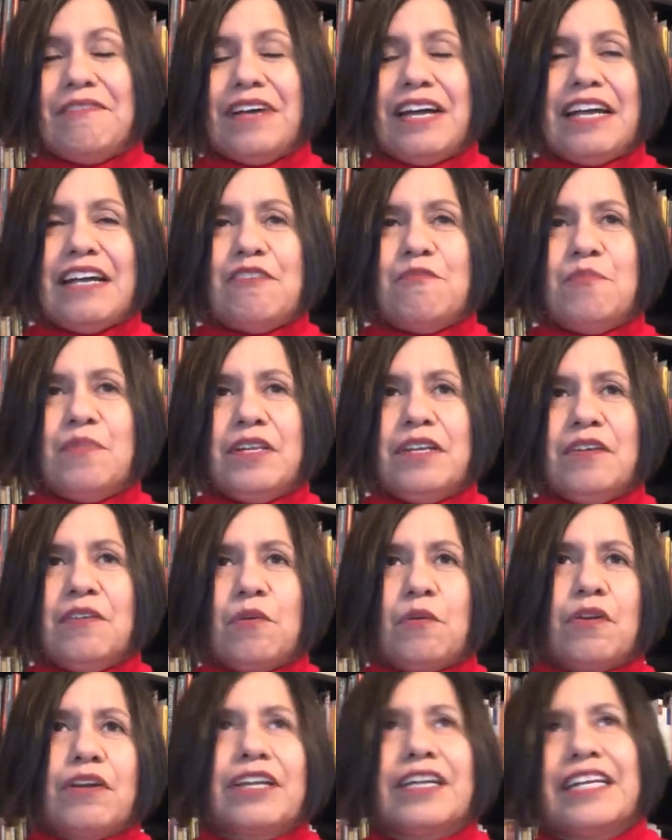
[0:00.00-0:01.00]
I've been an
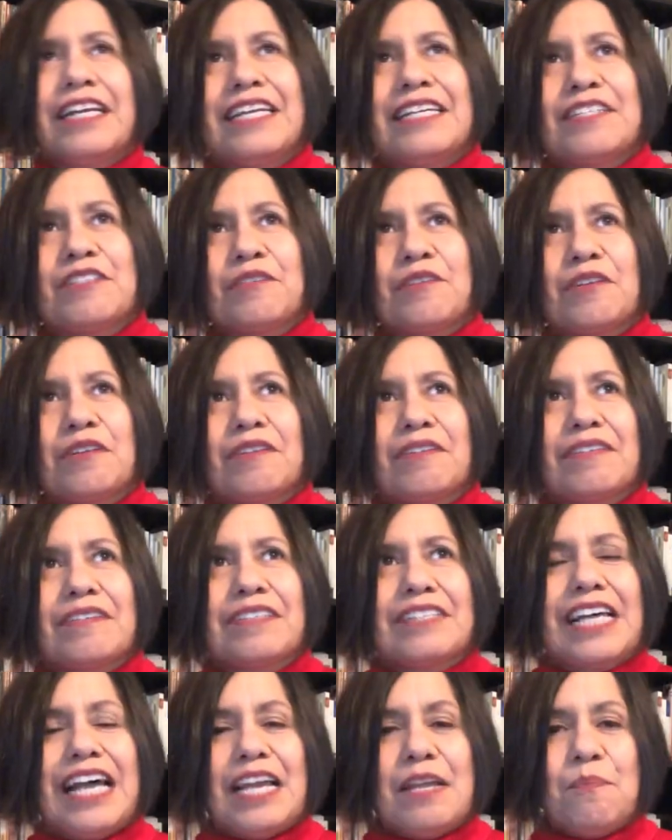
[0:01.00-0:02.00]
organizer
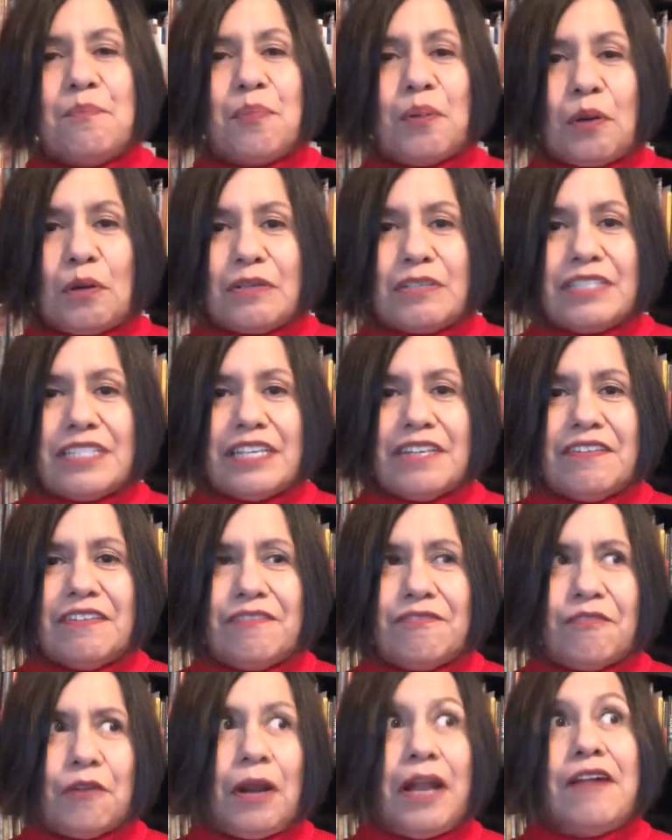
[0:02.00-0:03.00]
type person
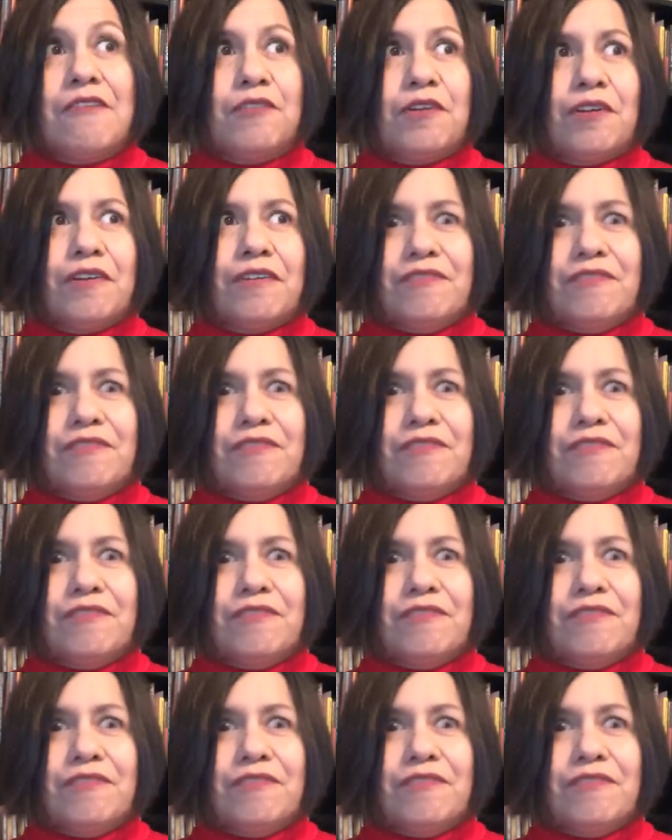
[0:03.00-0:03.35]
forever.